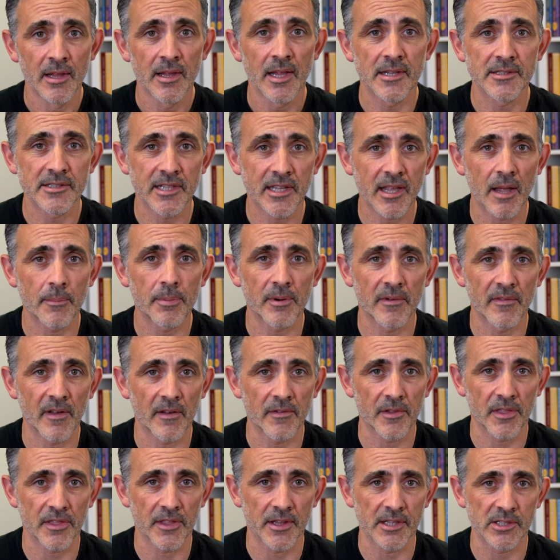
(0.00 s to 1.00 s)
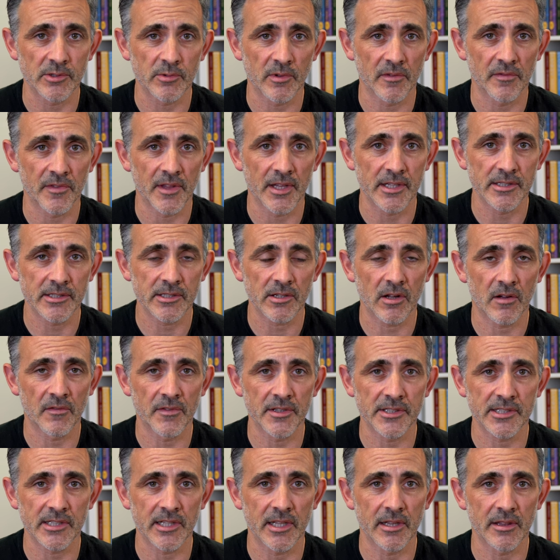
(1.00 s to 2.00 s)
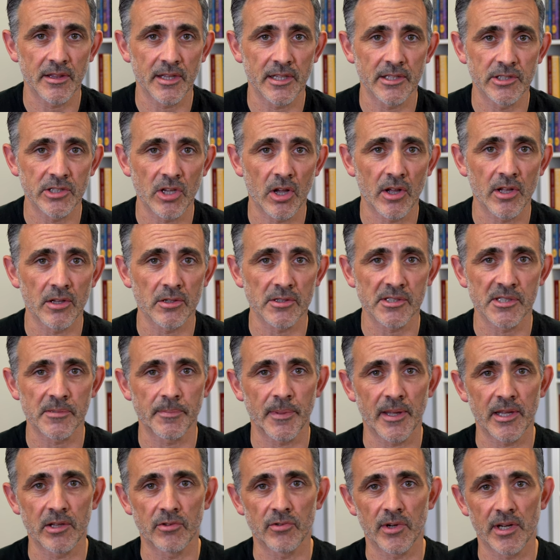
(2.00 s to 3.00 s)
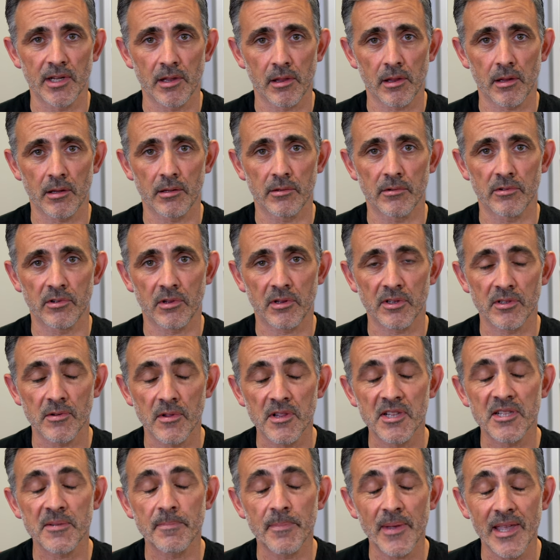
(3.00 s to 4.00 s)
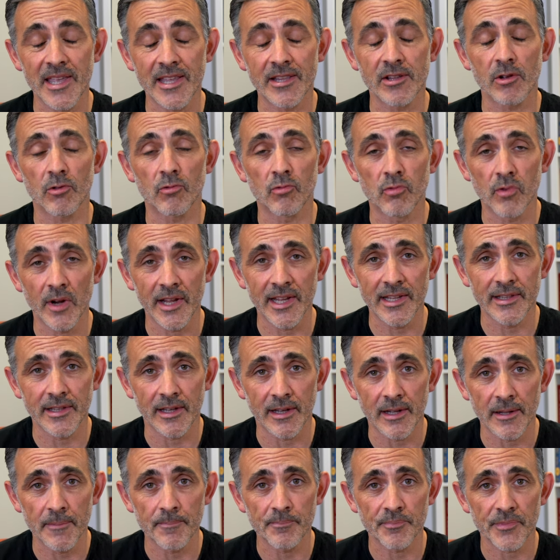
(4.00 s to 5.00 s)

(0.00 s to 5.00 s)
There's a couple of other things with this. Obviously, the title speed reader, speed reader,